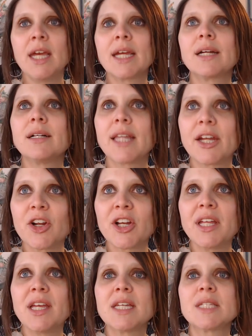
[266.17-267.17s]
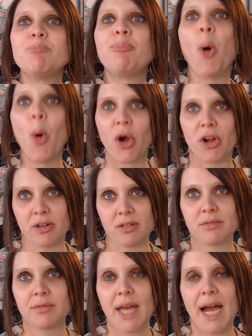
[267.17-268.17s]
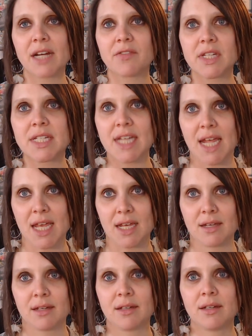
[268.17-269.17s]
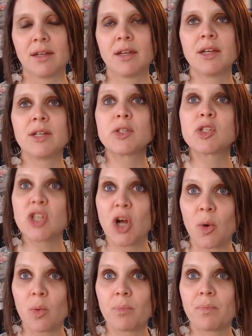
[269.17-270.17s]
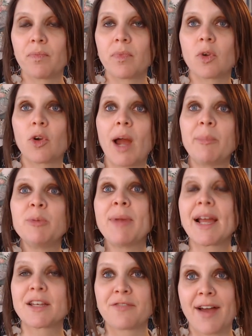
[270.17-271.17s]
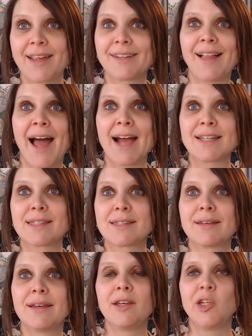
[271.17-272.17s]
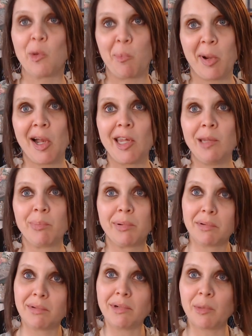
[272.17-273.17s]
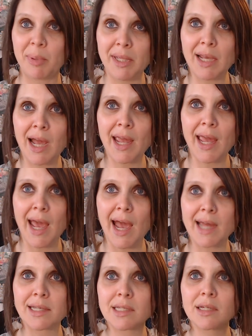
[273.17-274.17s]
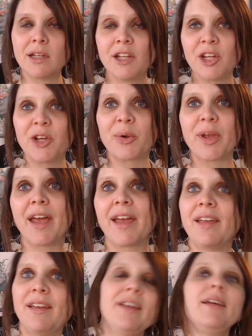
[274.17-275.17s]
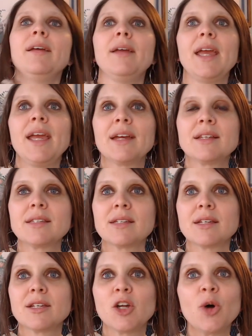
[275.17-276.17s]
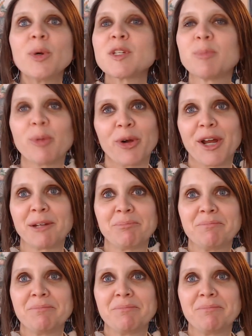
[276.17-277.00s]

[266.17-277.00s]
Clarity is born out of the digging. So grab your magnifying glass, your pipe, your PI hat, okay, and go exploring.